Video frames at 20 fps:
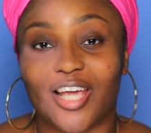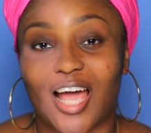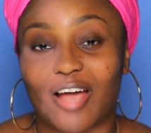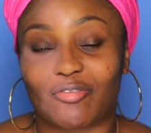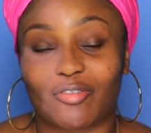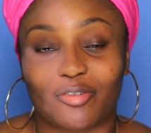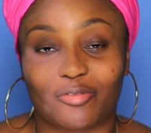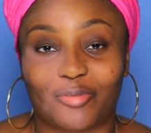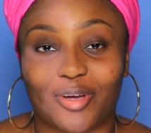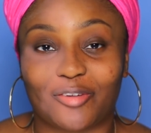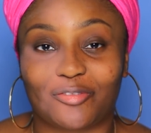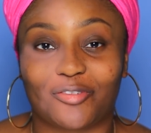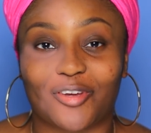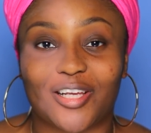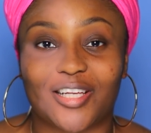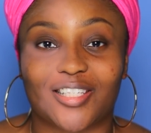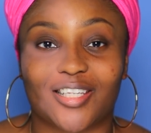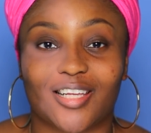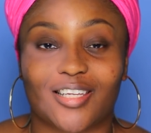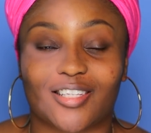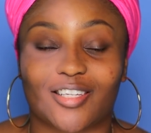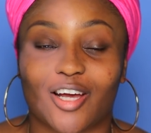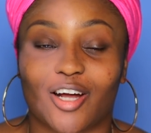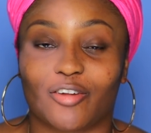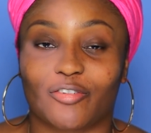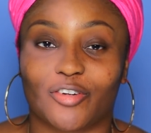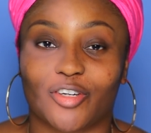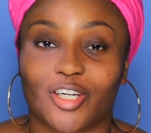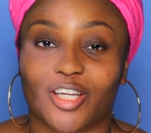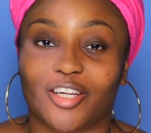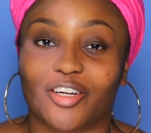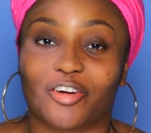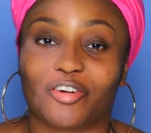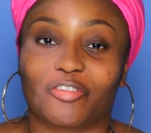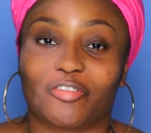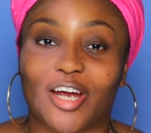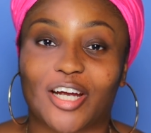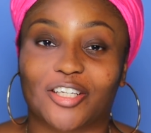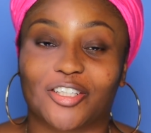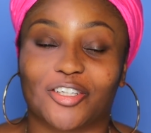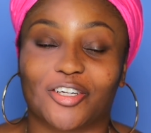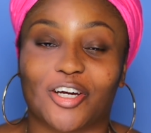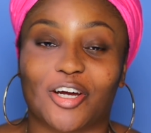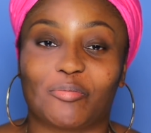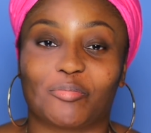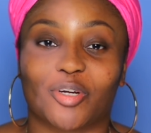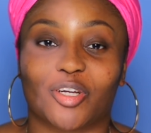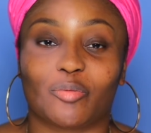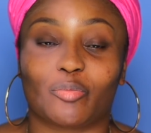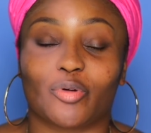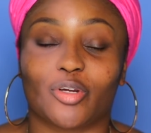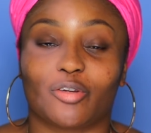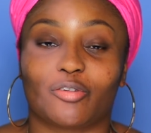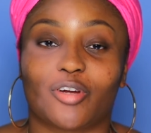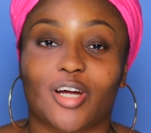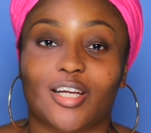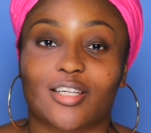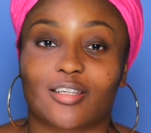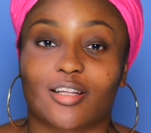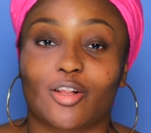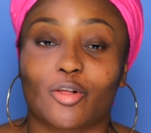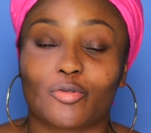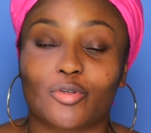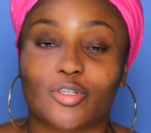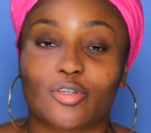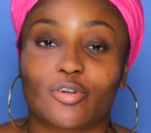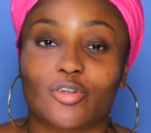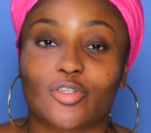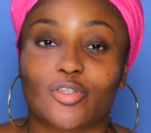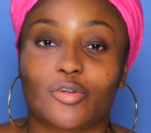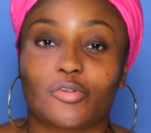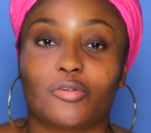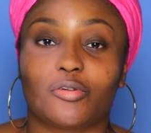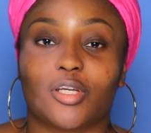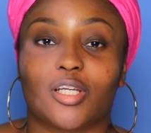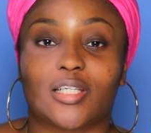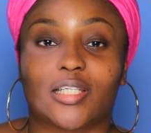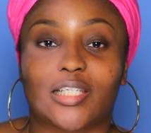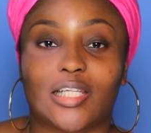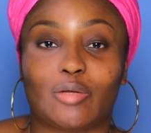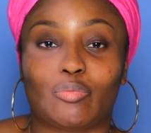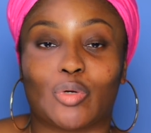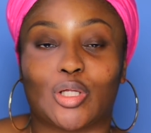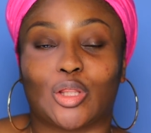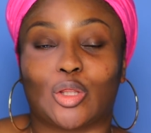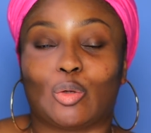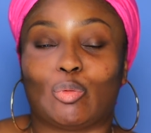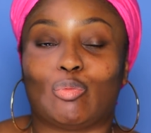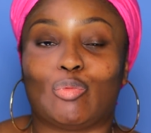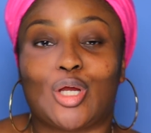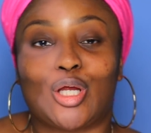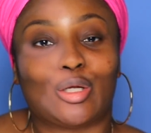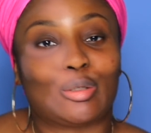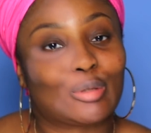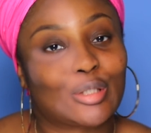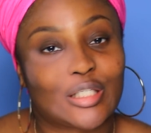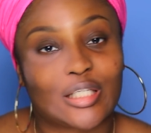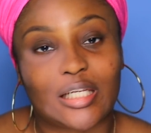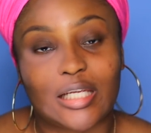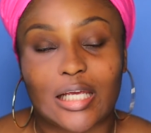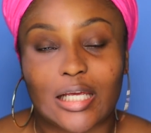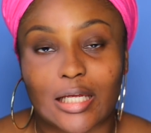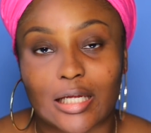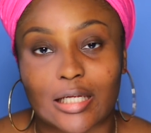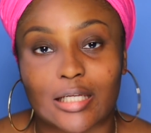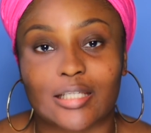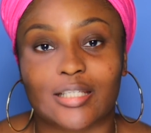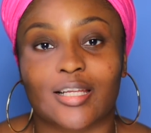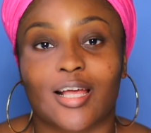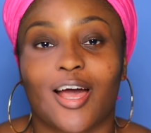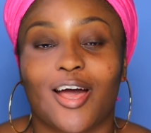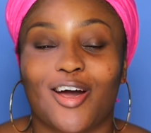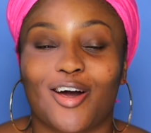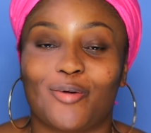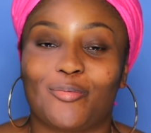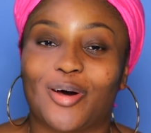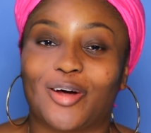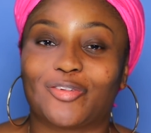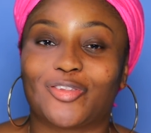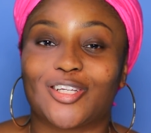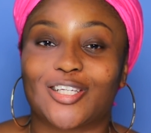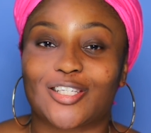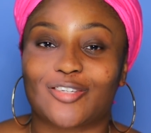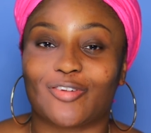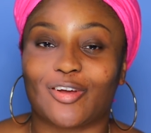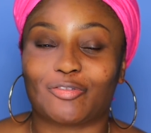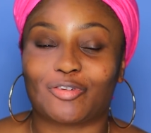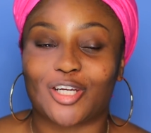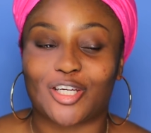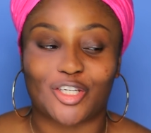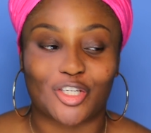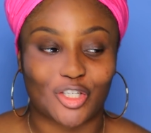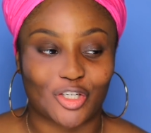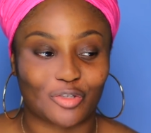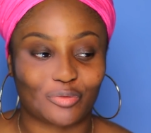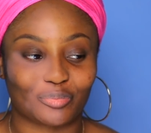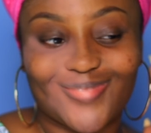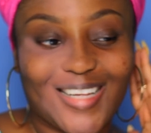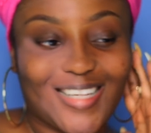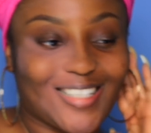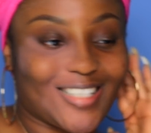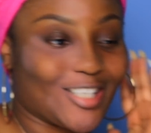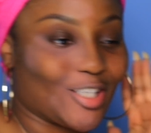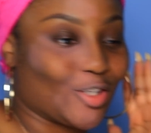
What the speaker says: half of my face is covered in corrector, I'm gonna bring you guys closer so you can see what the real tea is about this foundation. That's a